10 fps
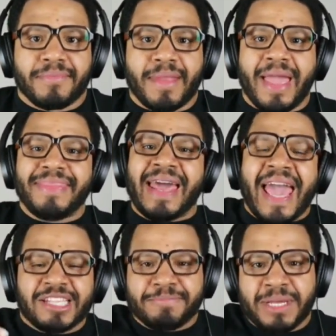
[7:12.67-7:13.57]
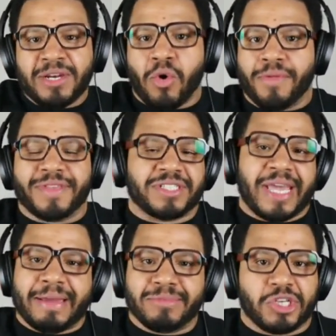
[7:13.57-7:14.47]
that has been on the
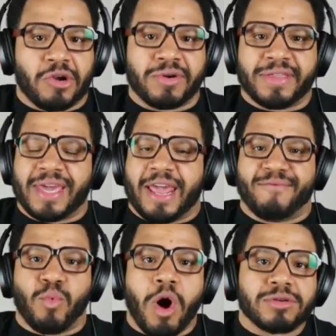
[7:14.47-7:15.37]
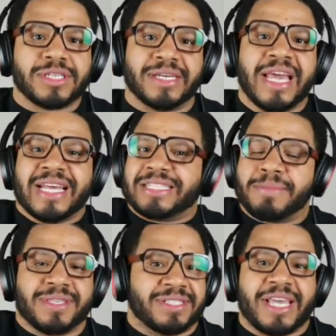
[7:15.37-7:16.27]
same journey that have walked in some
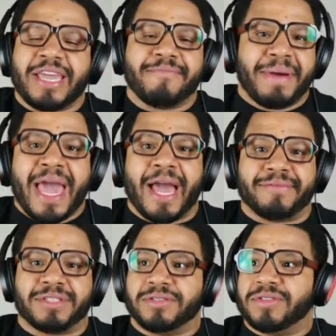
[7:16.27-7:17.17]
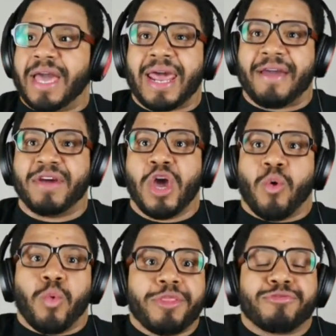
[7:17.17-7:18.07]
of the same paths and that have
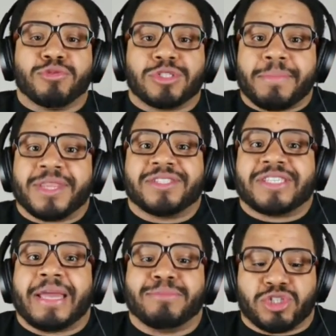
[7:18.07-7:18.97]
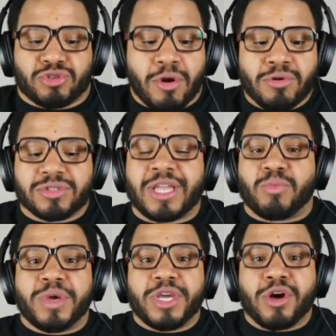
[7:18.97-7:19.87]
went through some of the same struggles that
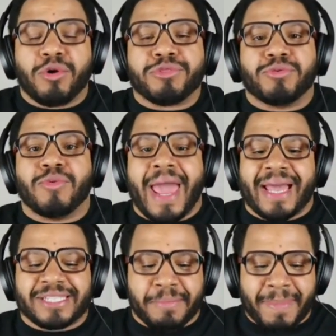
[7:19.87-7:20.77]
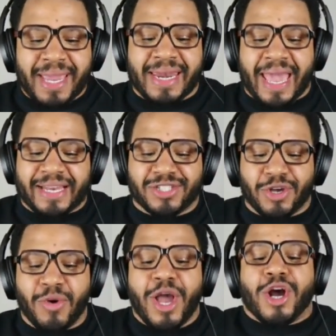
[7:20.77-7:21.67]
we go through as men and
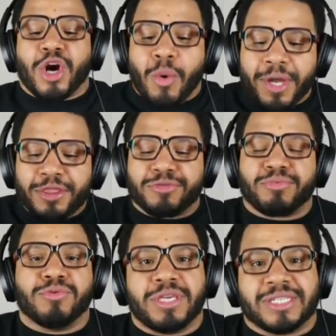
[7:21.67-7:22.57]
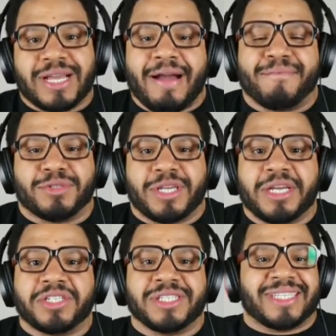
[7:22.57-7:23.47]
so going through these
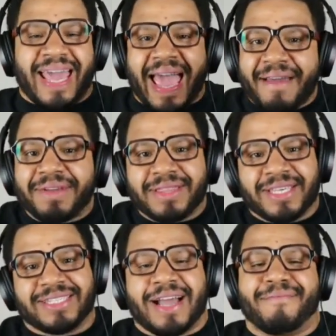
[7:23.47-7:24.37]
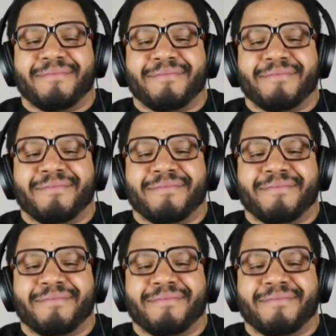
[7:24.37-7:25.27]
conversations and having these conversations and
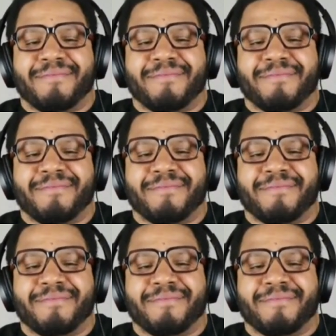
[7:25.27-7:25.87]
having these helps